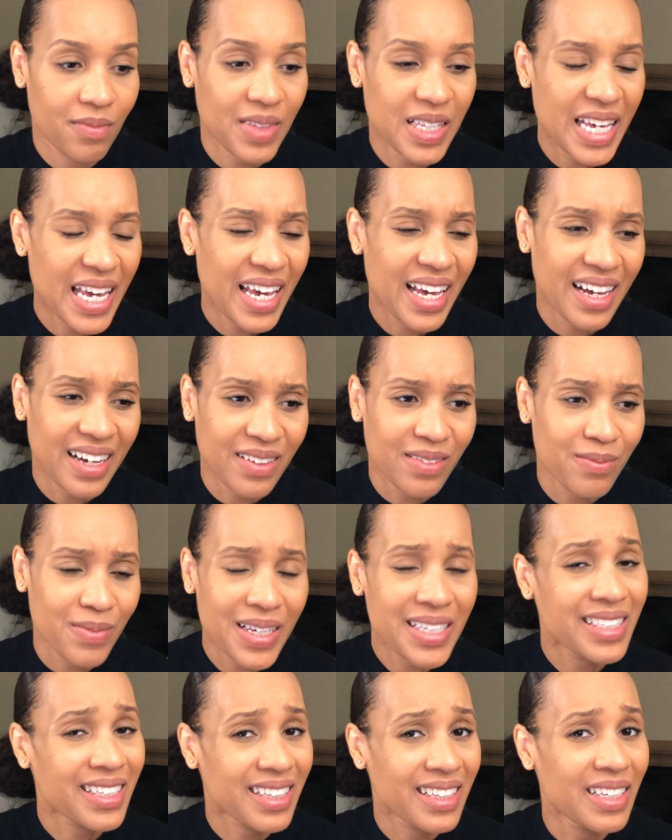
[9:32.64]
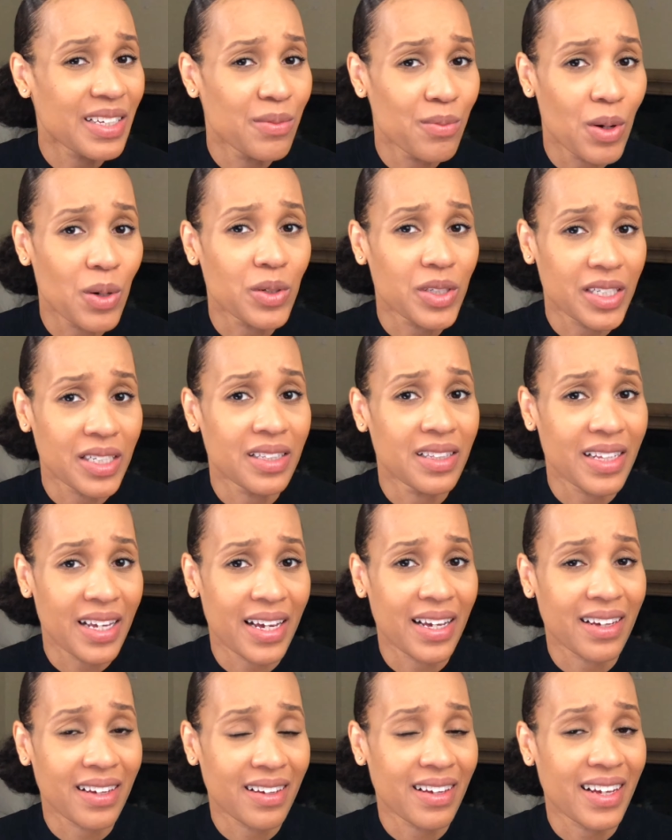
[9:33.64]
yeah, basically emotion
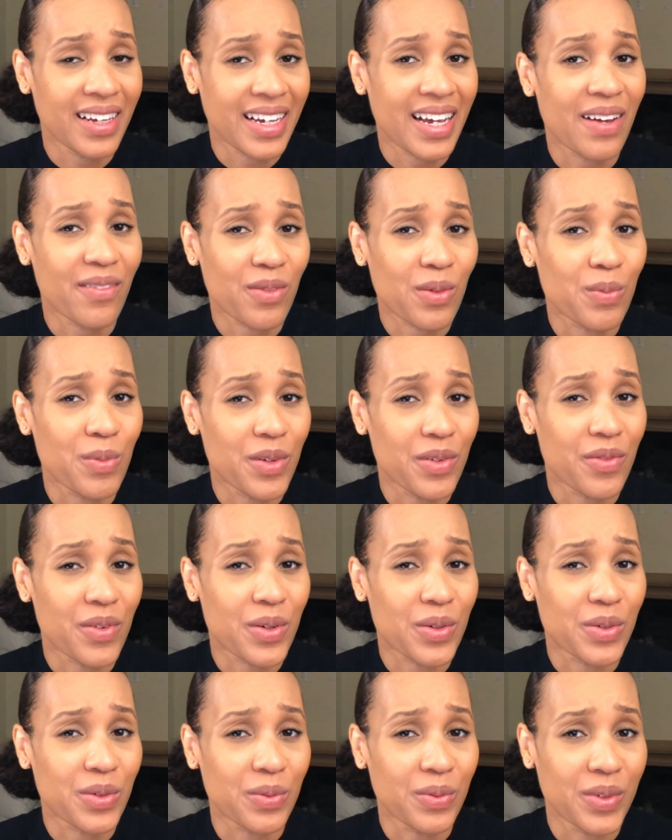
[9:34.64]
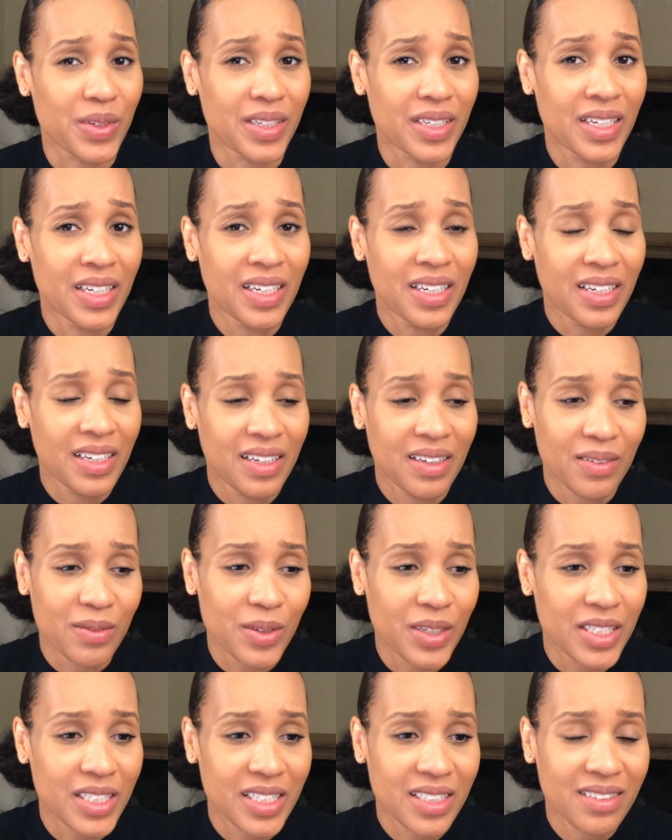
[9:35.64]
that I got from the first one,
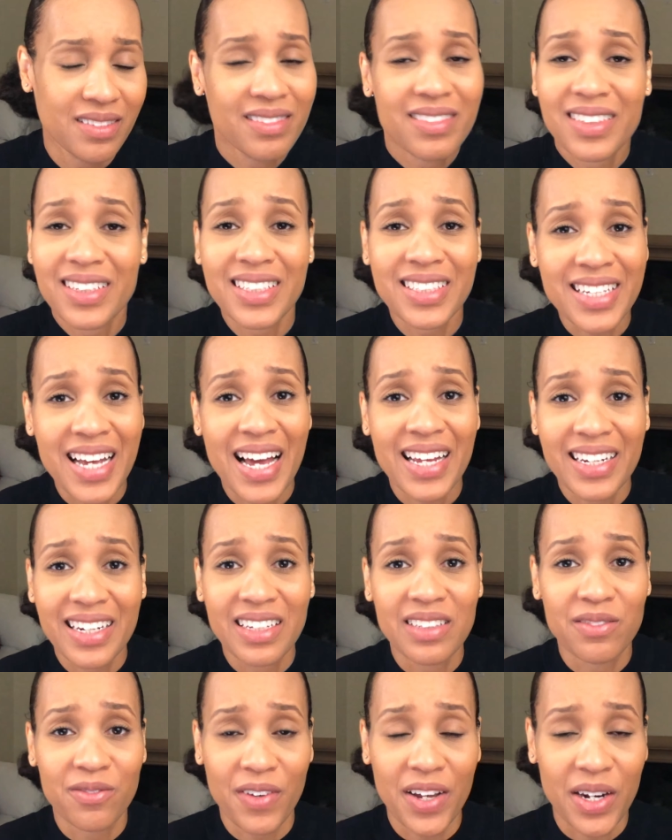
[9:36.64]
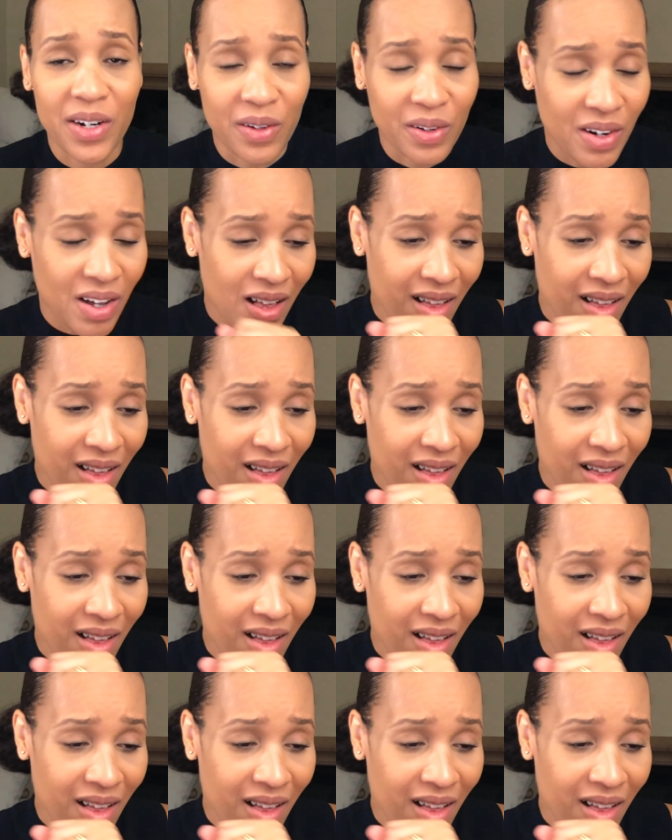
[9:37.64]
which is kind of unfair.